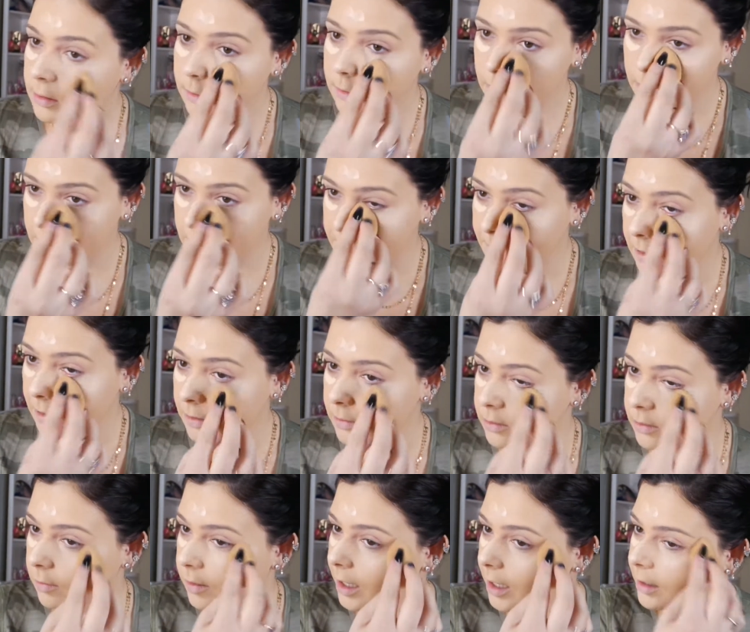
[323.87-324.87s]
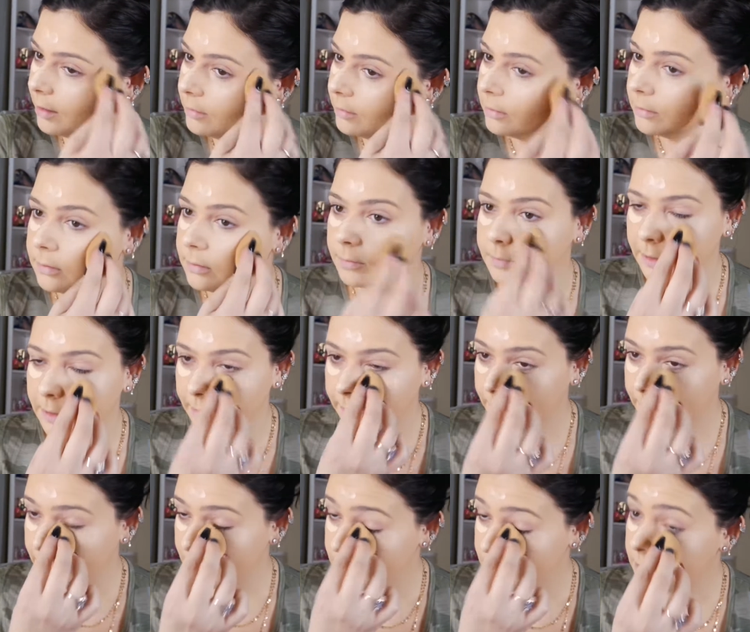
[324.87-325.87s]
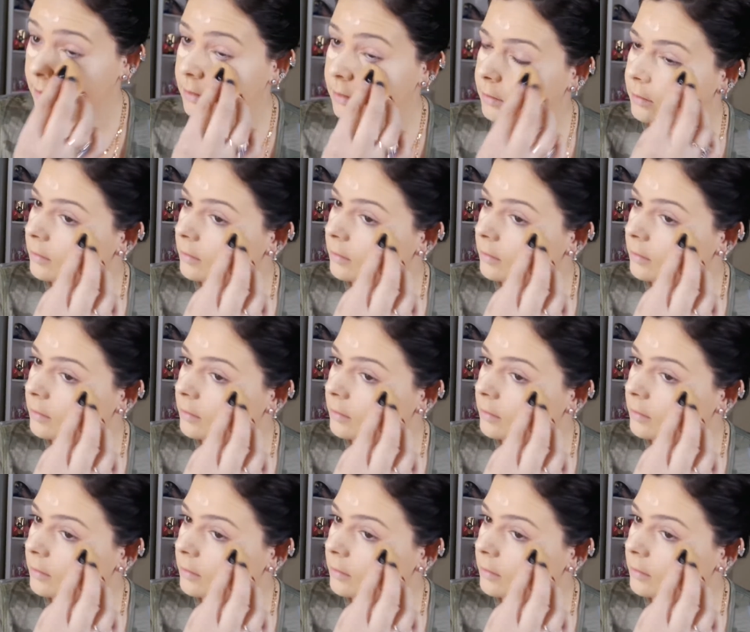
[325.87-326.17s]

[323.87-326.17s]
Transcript: This smells great. Oh my goodness.